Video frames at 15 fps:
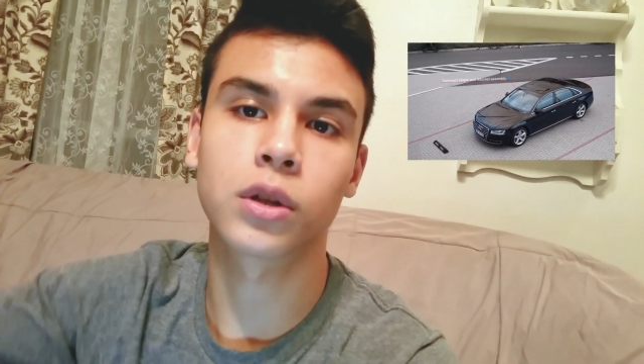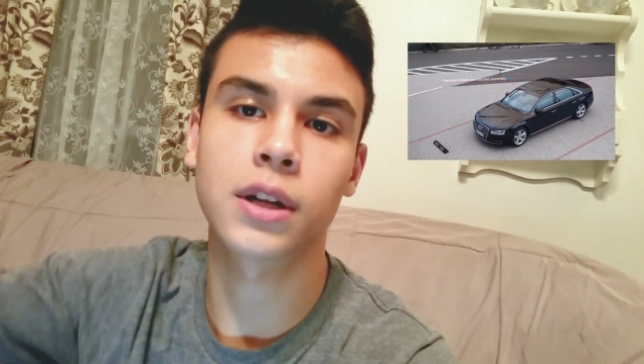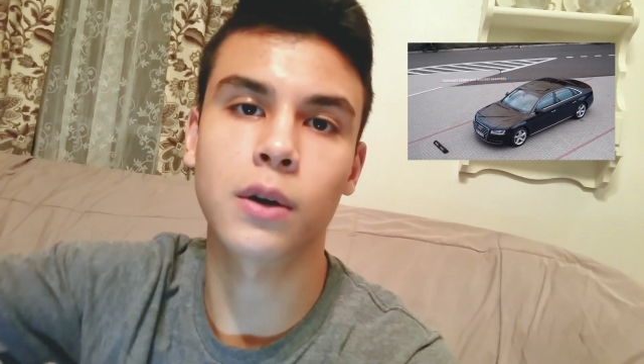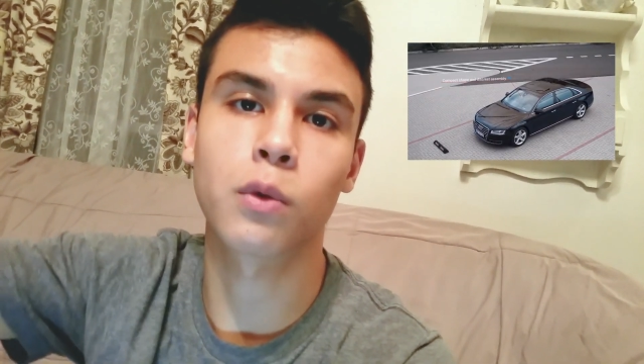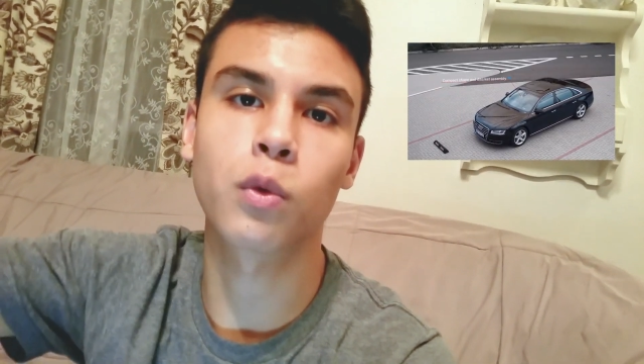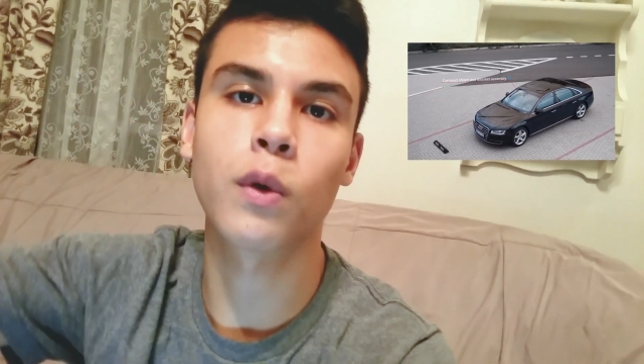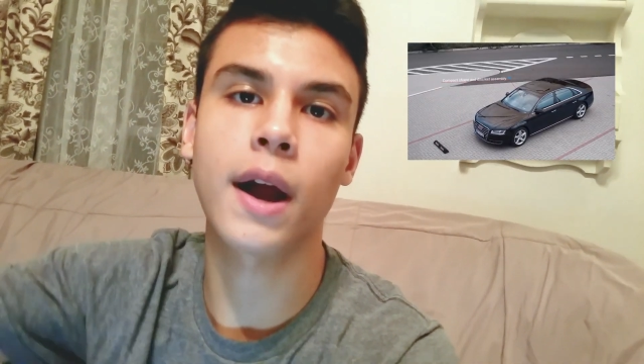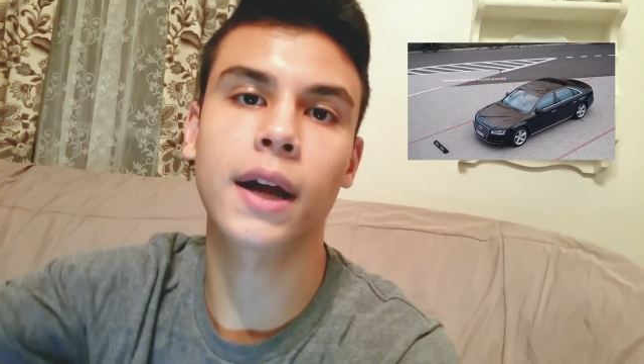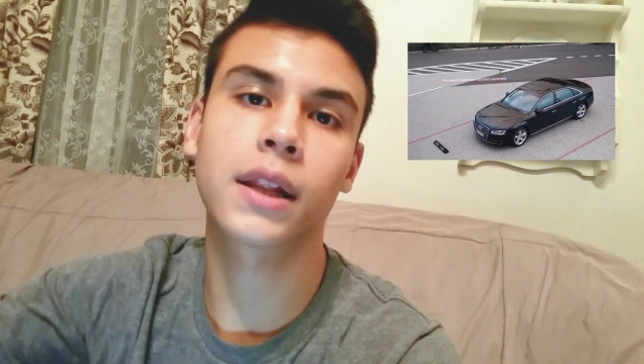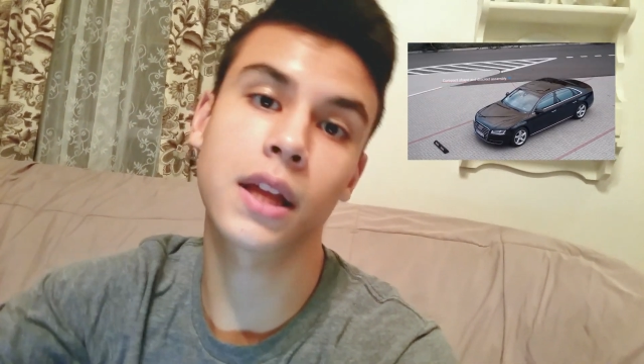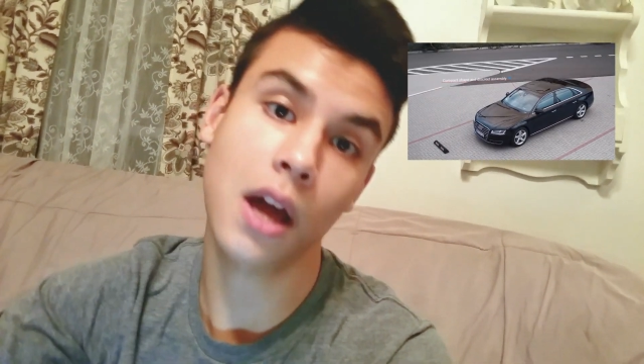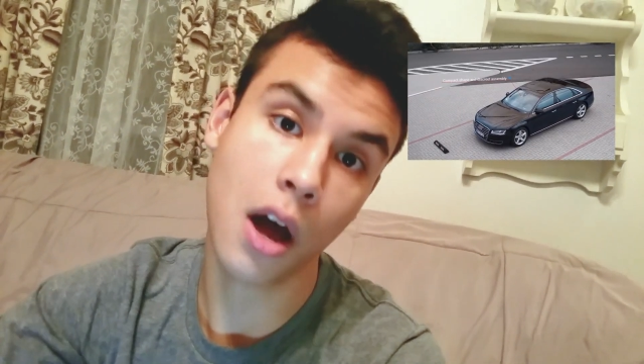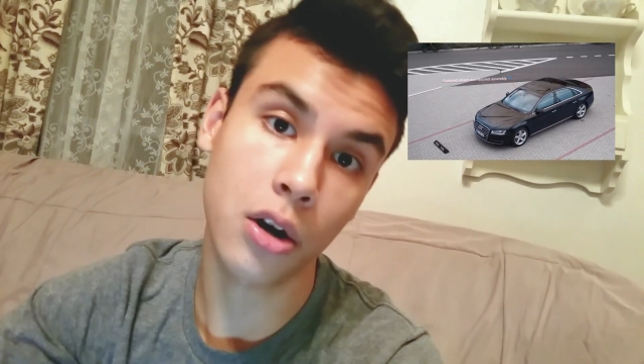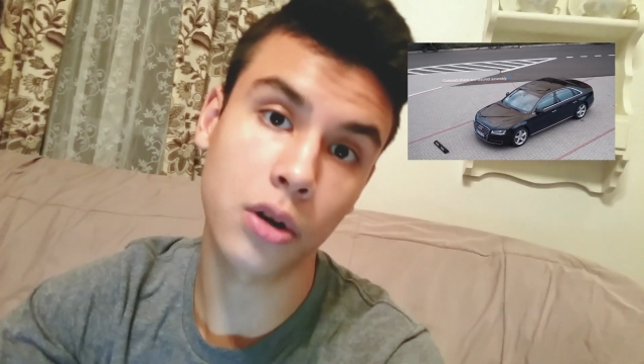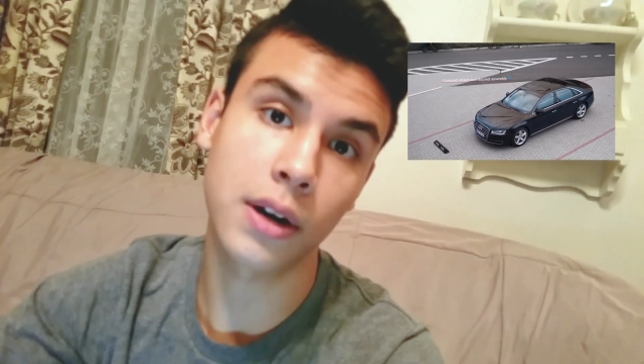
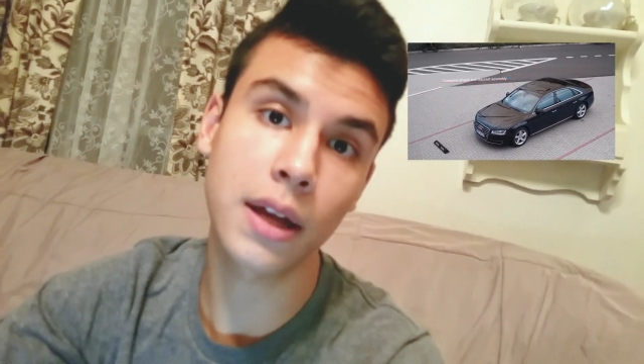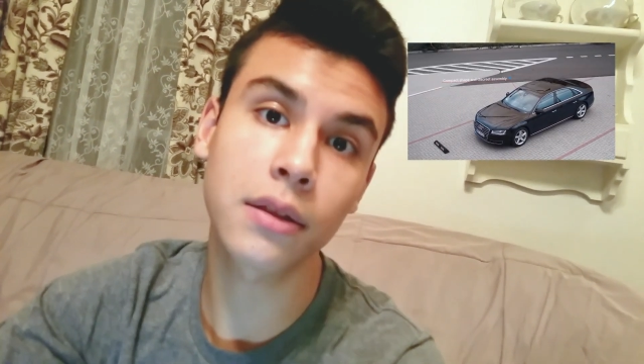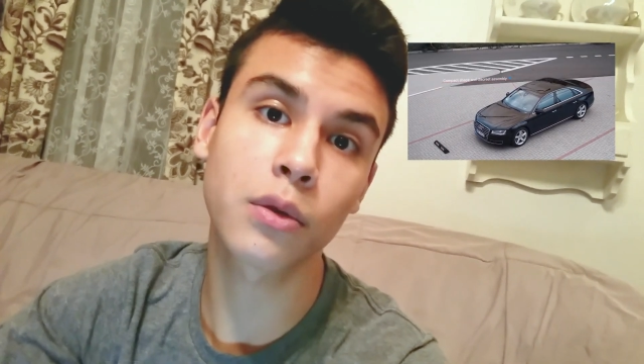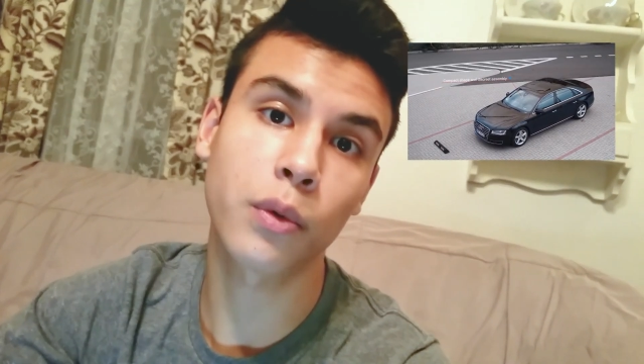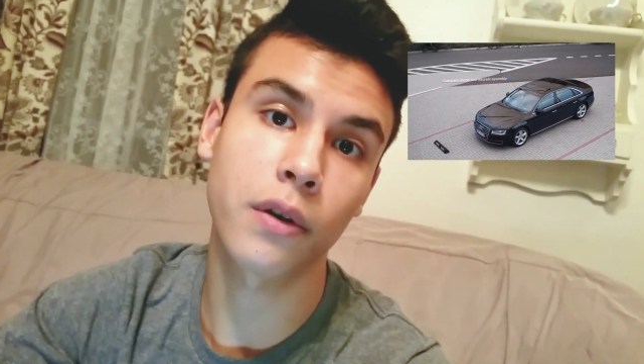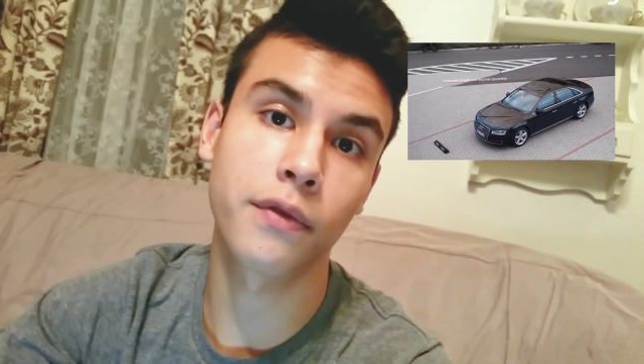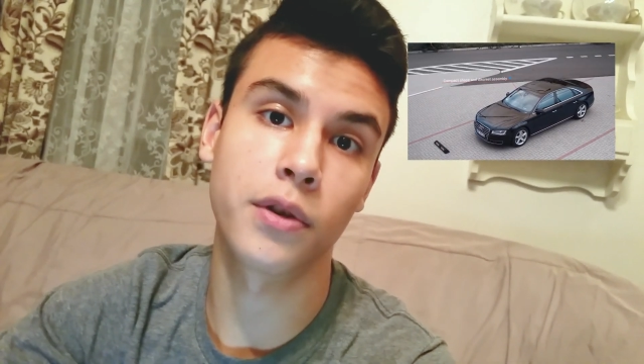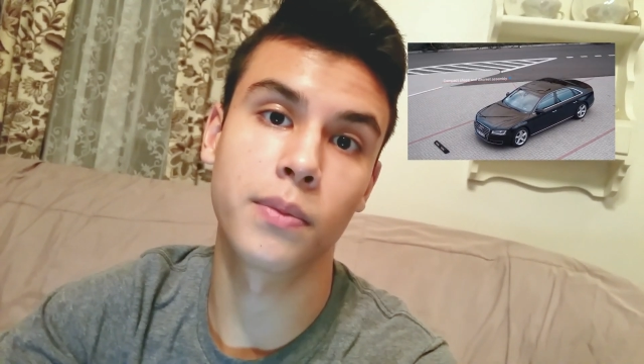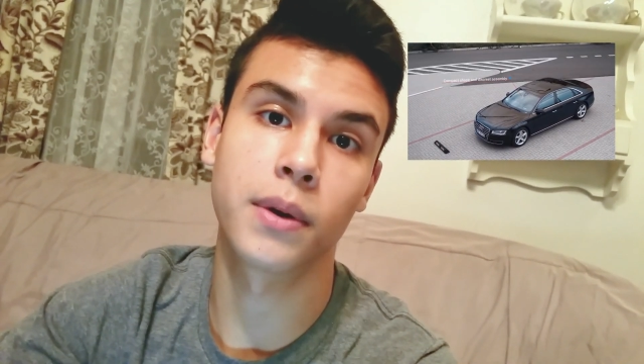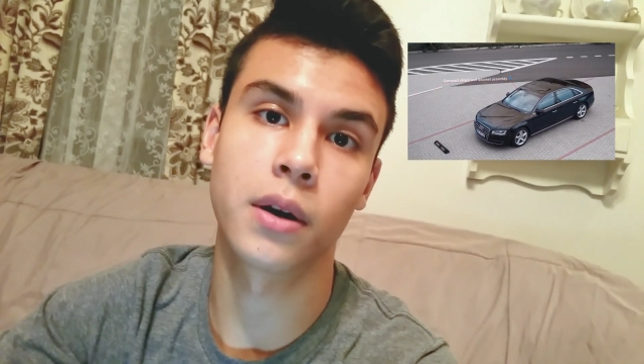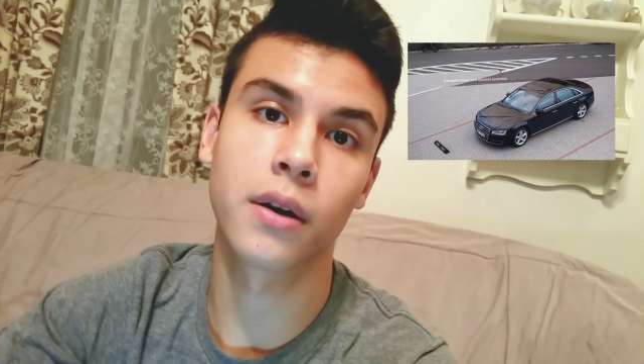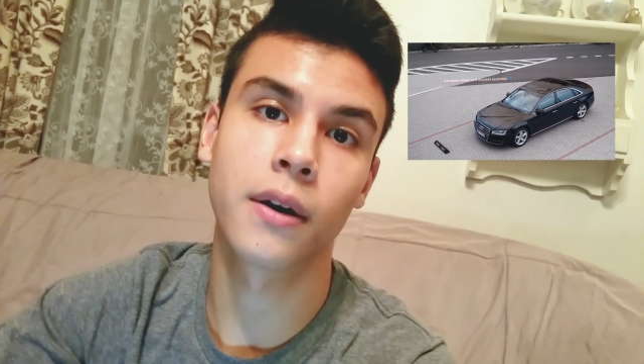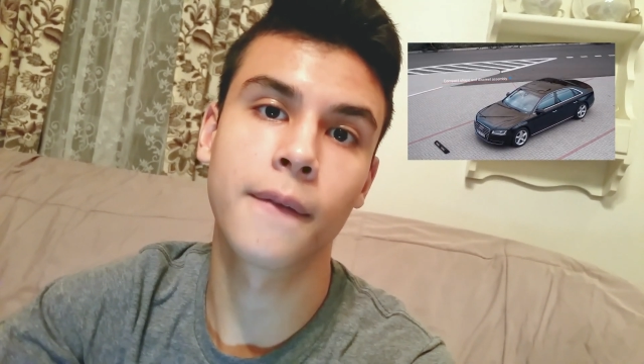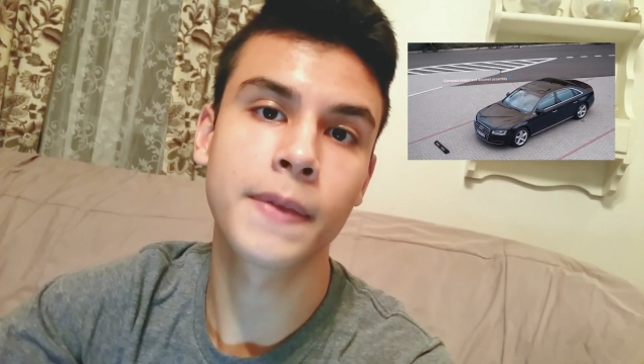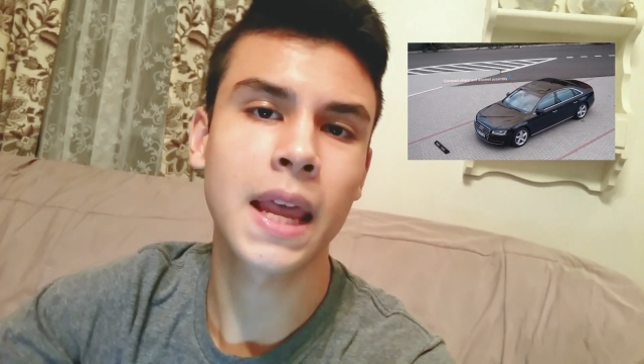directly underneath the rear view
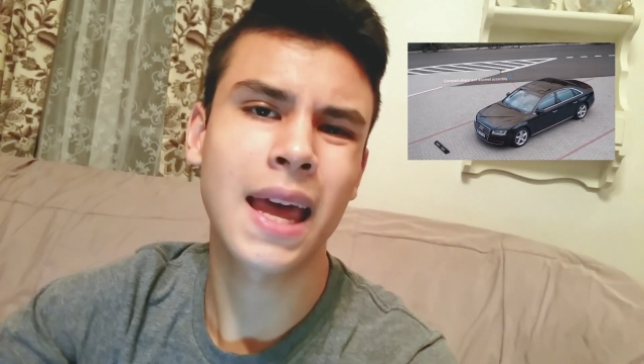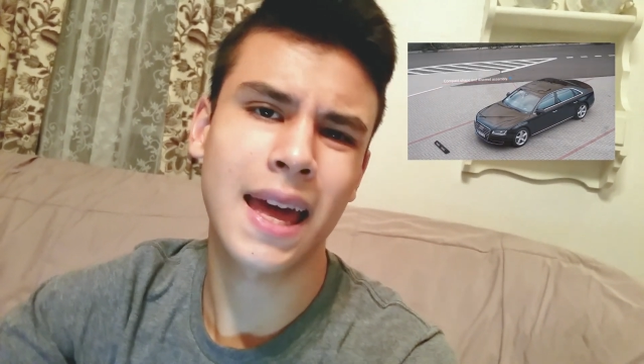mirror,